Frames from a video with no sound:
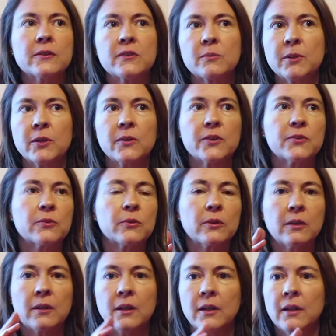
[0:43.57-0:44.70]

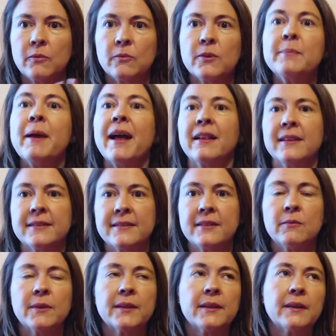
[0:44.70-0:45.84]
spiritual rebalancing
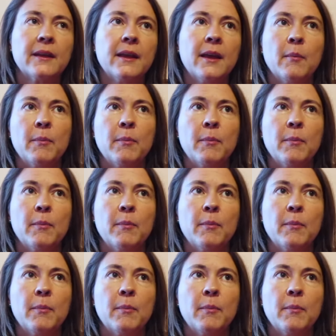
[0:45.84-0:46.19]
with it,